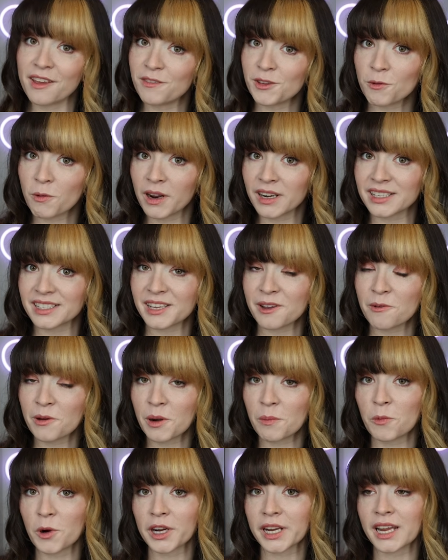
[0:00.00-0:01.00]
If you want to see what
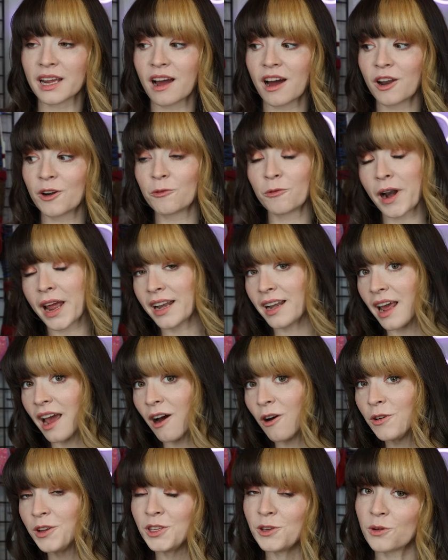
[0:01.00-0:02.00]
I'm working on right
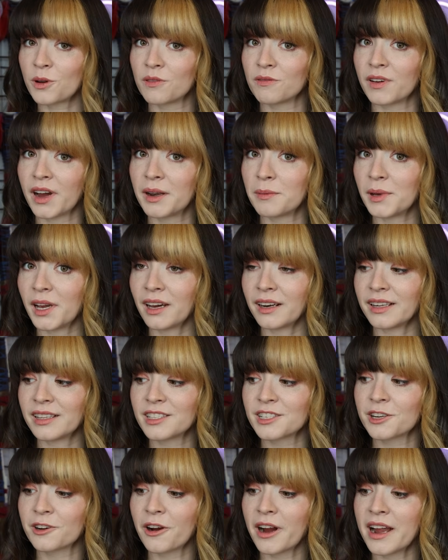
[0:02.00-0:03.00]
now, you can find me on
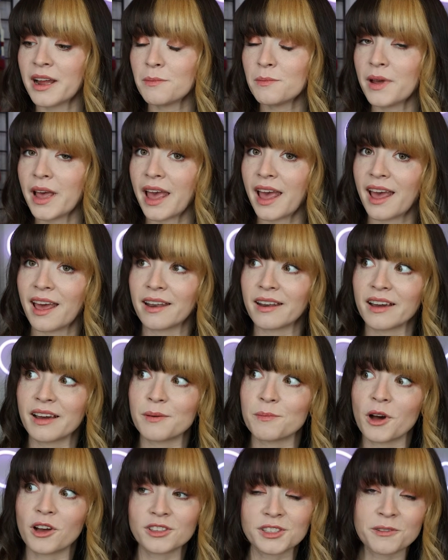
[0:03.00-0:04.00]
Instagram and
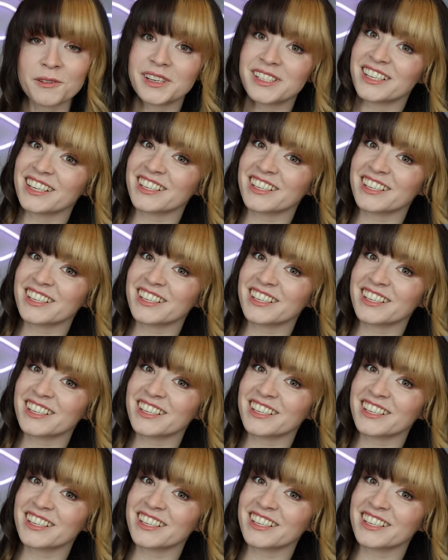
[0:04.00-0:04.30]
I'm also on